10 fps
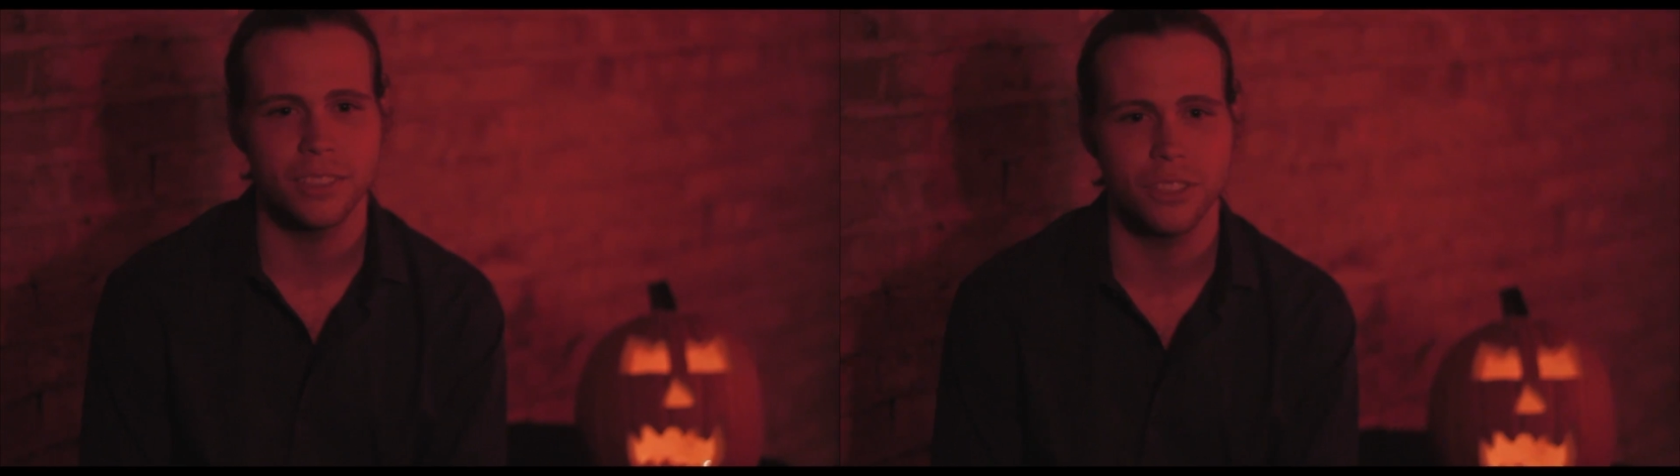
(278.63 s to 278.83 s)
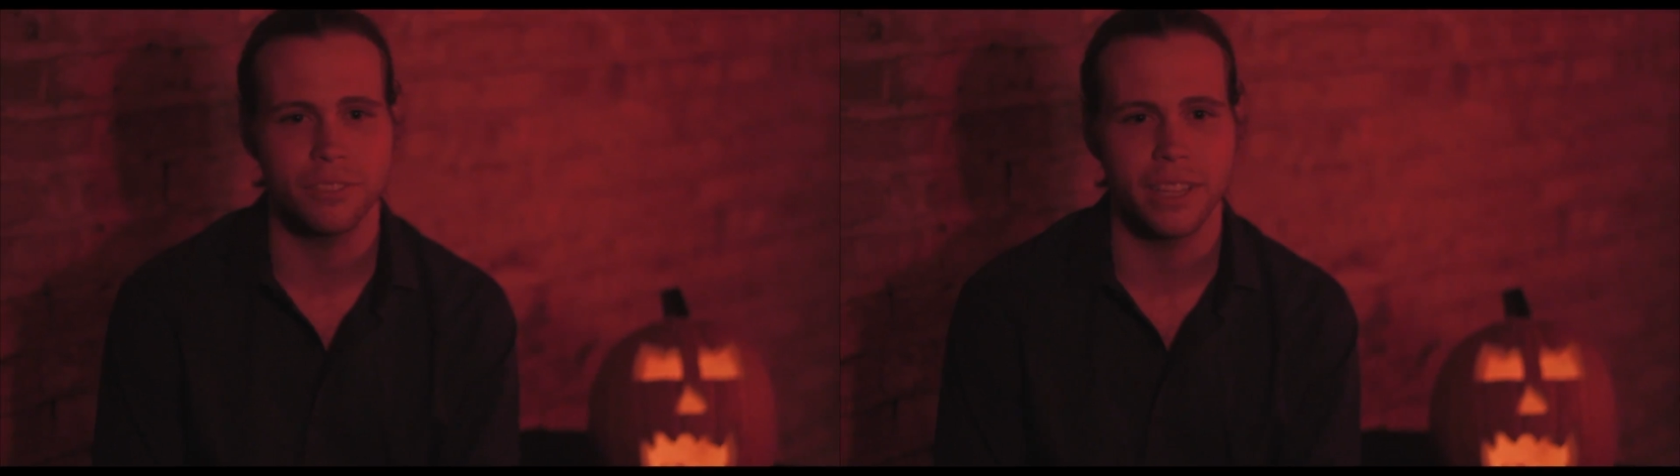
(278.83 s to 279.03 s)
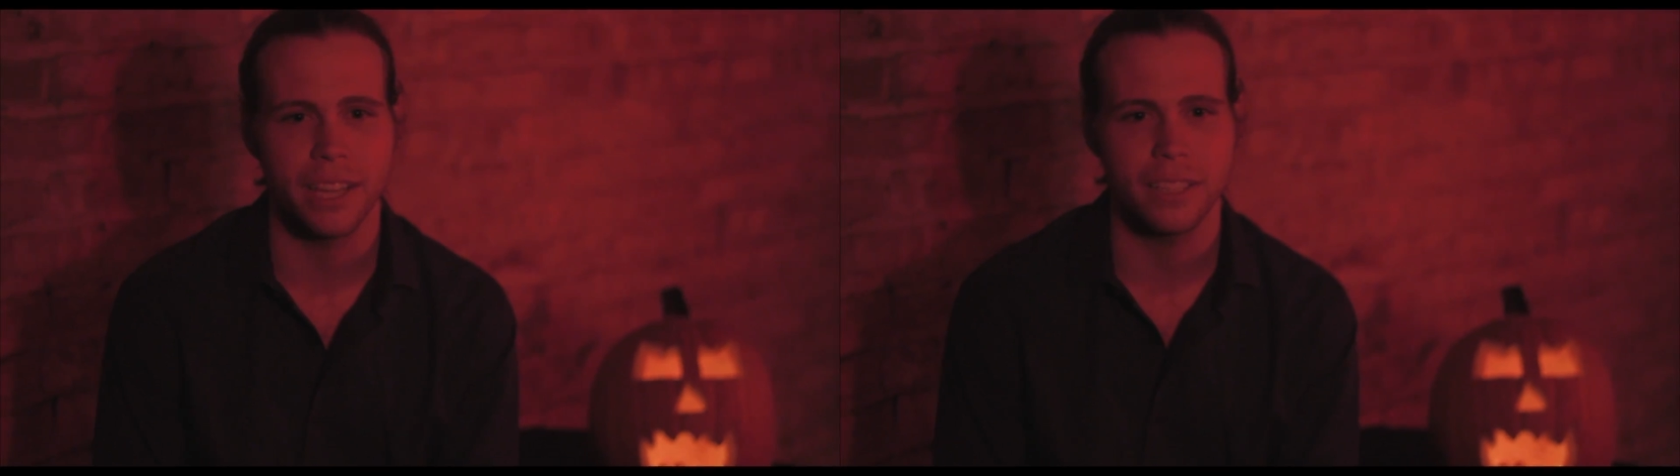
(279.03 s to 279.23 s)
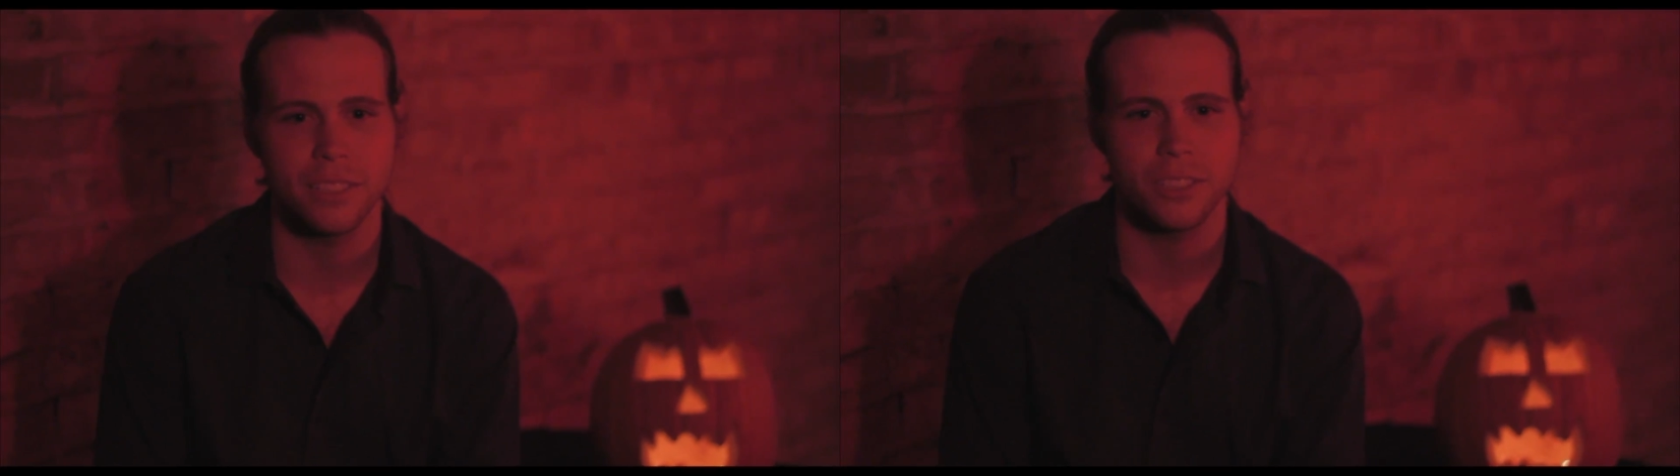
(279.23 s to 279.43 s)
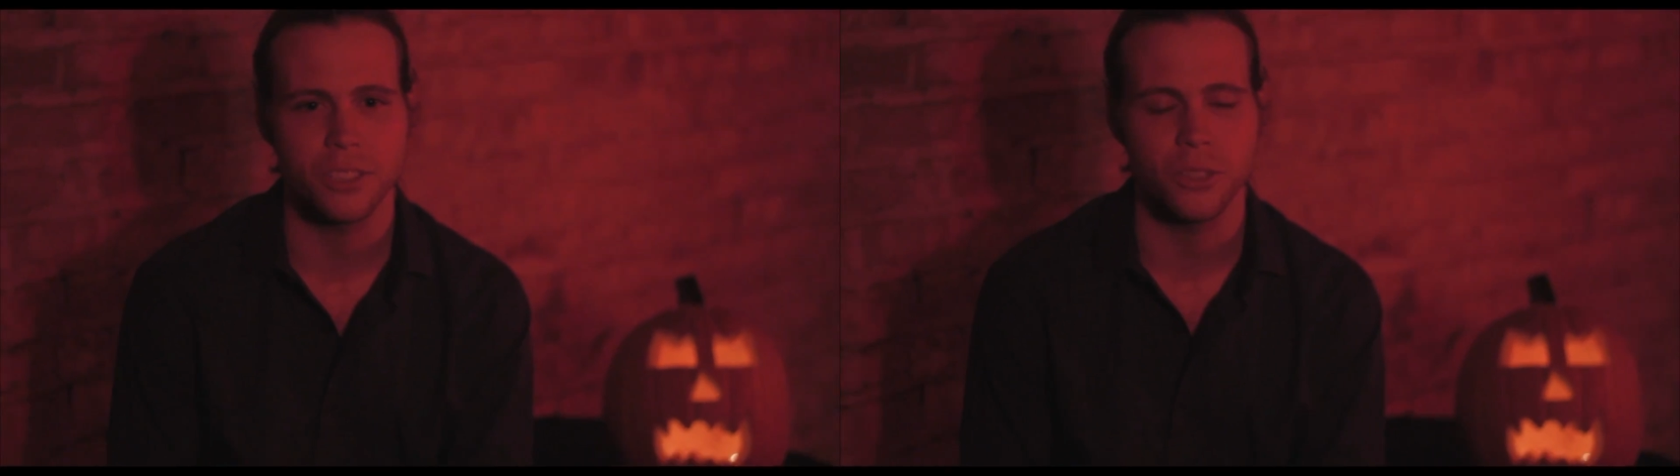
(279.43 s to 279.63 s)
you've
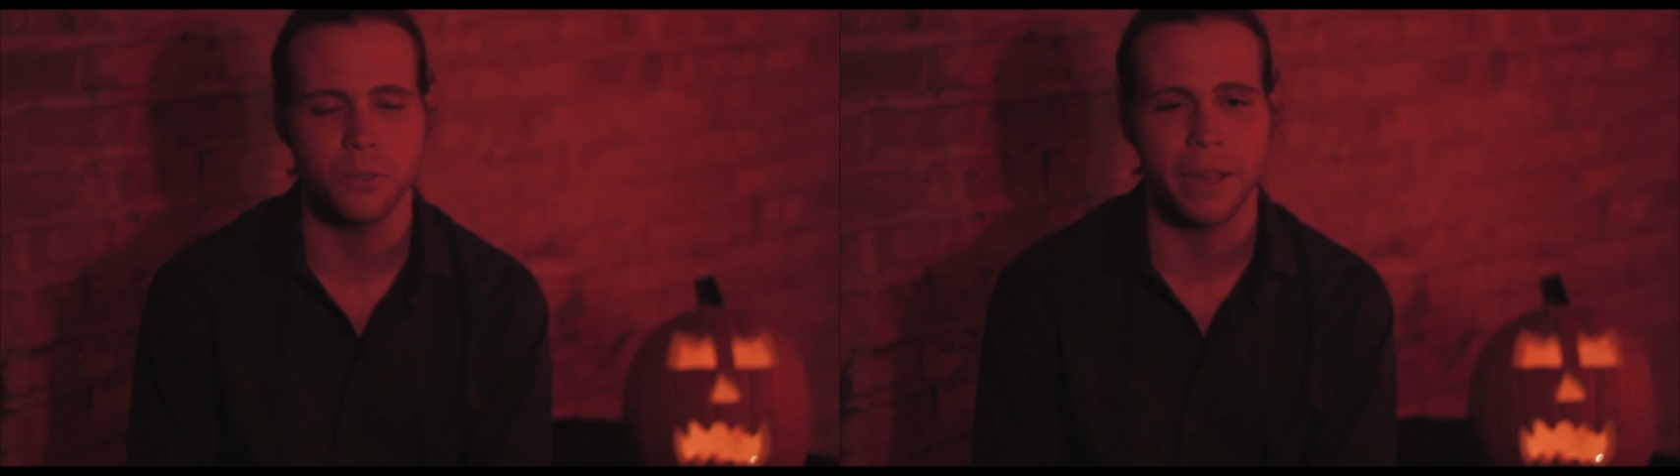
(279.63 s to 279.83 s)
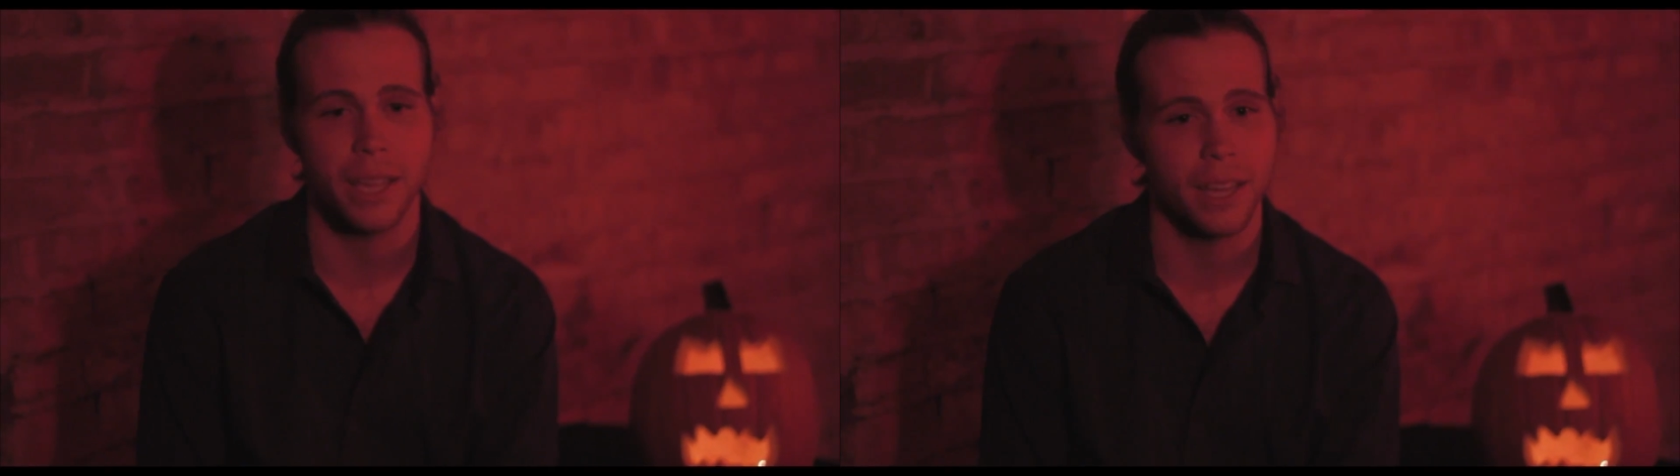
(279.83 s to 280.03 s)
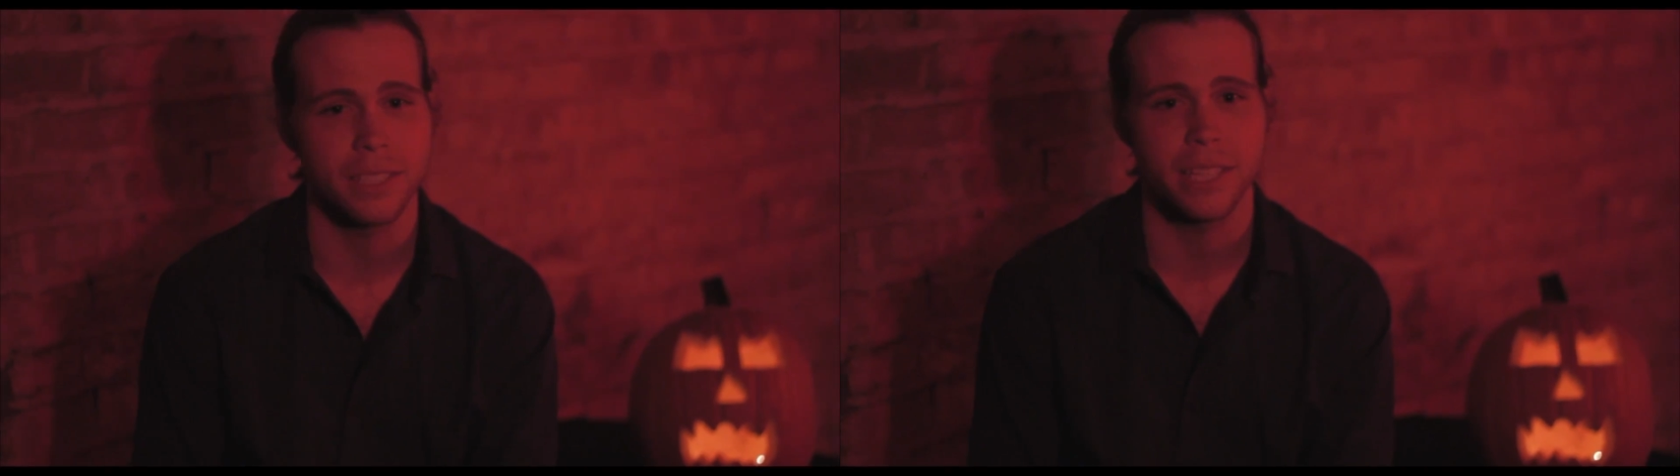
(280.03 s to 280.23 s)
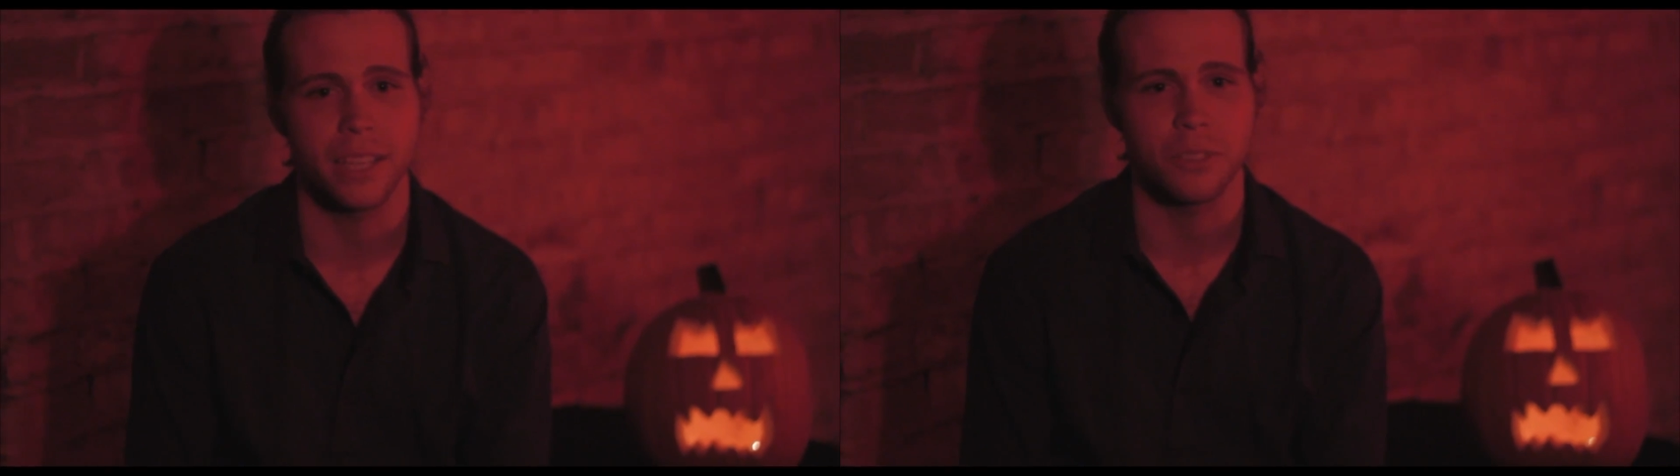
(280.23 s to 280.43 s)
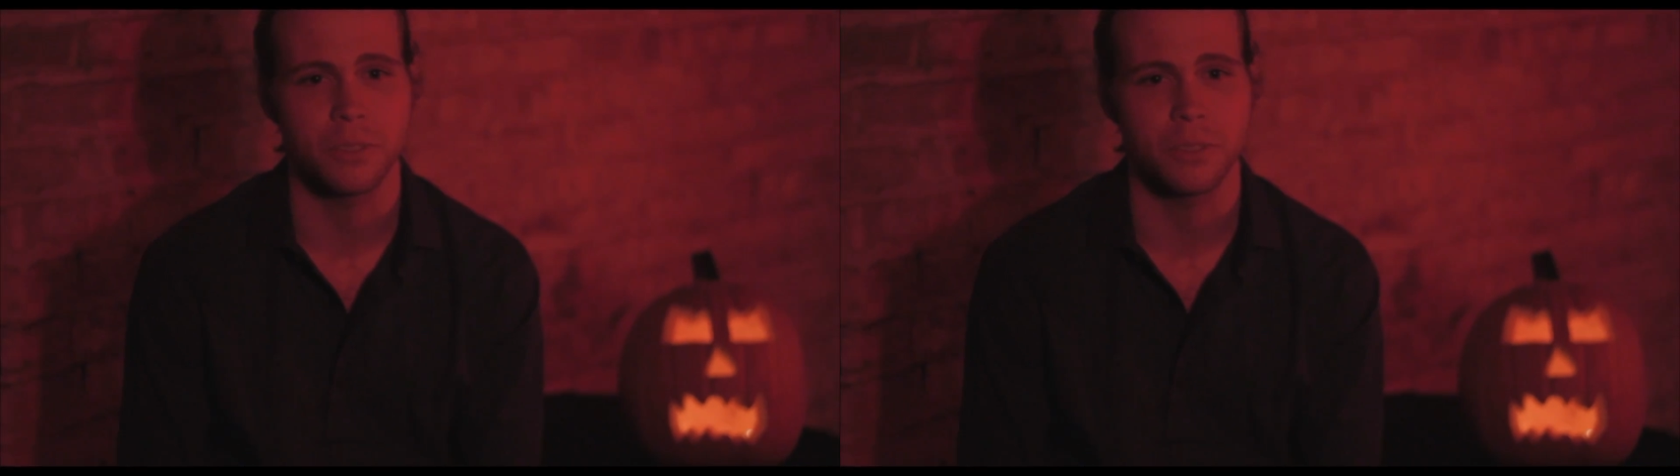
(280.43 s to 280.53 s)
got to make contact